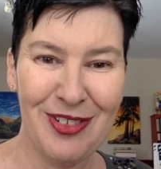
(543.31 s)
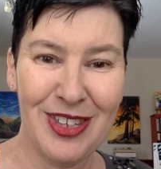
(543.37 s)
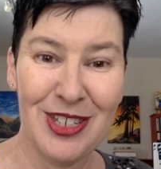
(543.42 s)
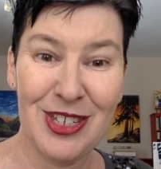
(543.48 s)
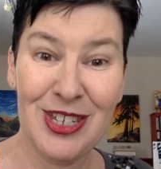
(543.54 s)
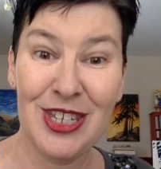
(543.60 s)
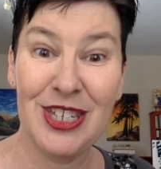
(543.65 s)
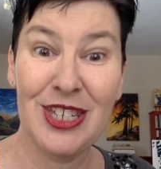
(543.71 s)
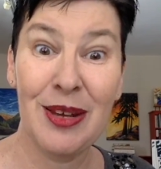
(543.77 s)

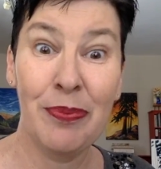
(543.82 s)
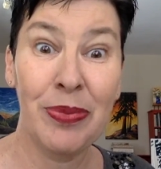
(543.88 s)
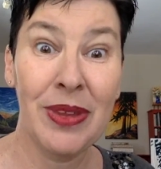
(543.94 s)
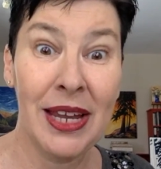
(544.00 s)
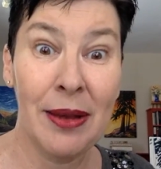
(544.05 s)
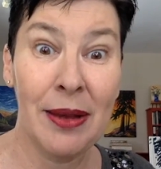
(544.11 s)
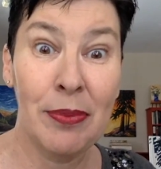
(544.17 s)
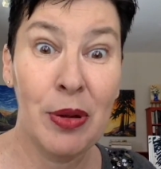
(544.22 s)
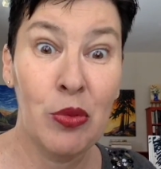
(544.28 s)
This is
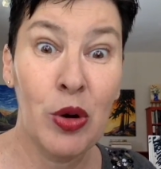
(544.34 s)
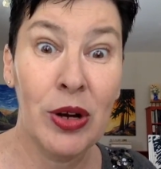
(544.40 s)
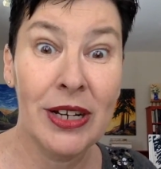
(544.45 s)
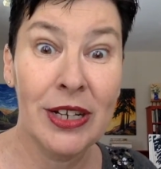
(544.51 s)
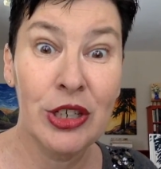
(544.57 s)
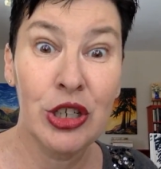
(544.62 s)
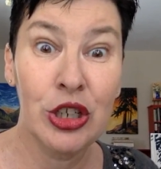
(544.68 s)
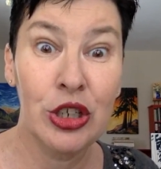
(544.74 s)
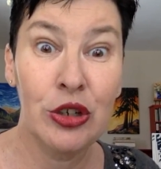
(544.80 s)
something I've been wanting
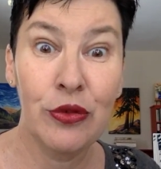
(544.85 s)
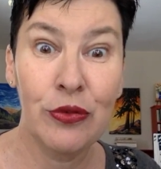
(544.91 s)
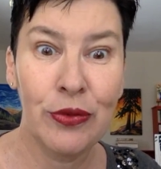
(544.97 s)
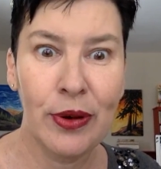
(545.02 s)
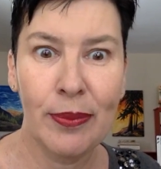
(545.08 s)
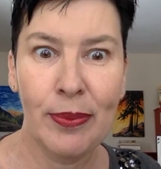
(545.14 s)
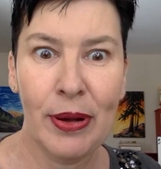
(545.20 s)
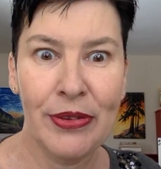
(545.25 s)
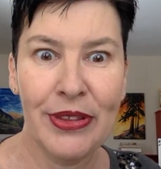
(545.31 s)
to do for
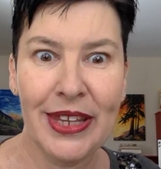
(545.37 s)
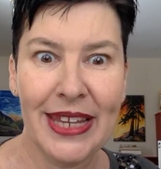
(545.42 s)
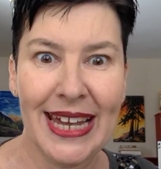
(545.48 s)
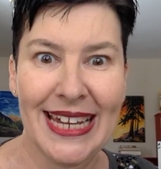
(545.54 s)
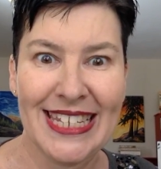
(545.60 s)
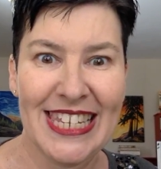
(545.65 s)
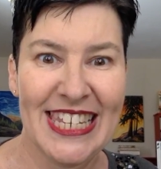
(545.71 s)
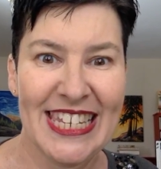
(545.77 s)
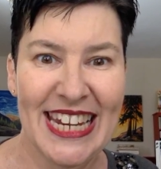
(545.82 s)
about the
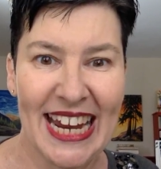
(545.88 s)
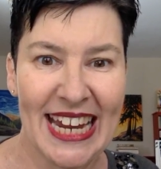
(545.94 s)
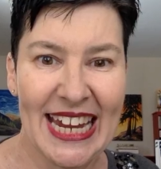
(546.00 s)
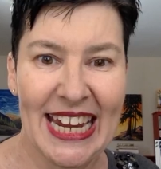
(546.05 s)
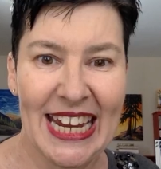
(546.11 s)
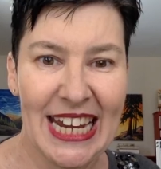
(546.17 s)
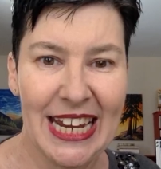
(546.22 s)
last decade,